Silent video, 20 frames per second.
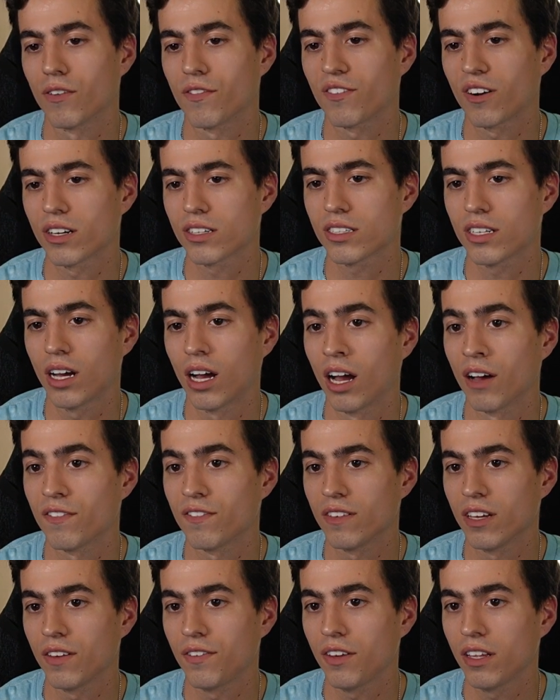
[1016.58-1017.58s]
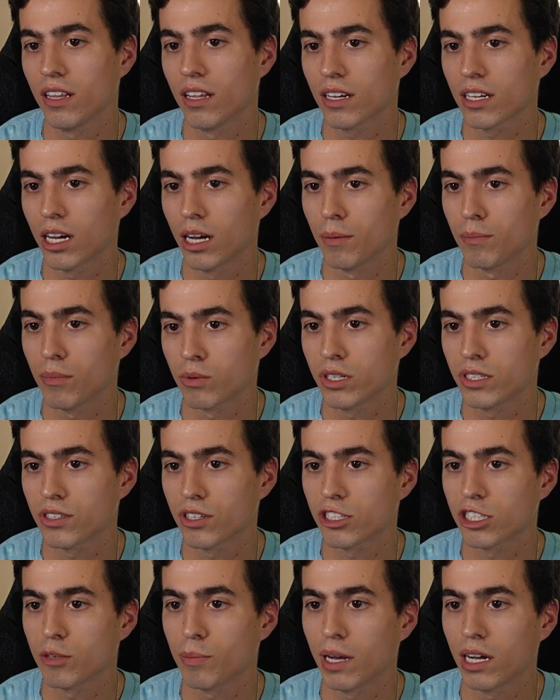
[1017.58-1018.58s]
first off, if you look up
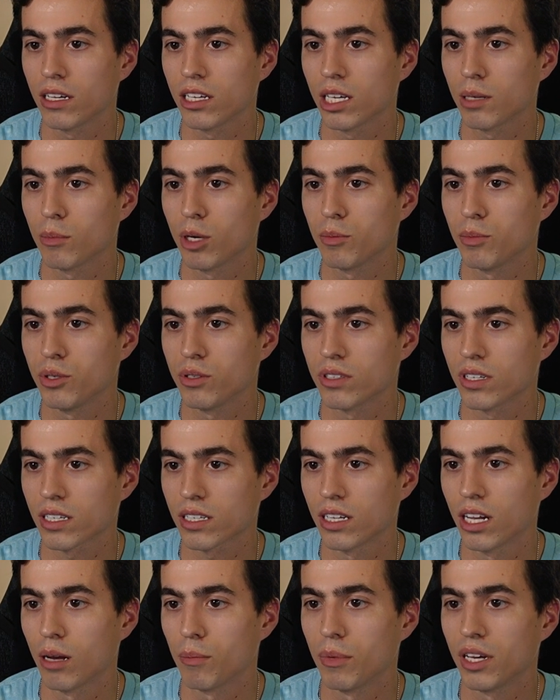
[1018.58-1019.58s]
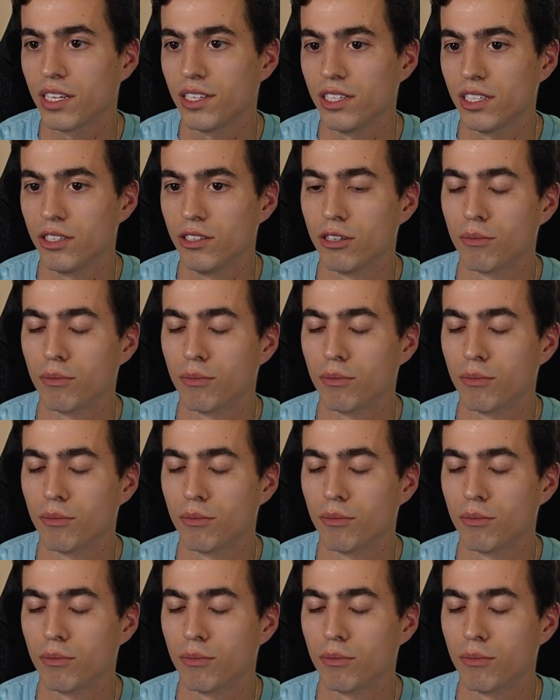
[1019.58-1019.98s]
research about emo music not making you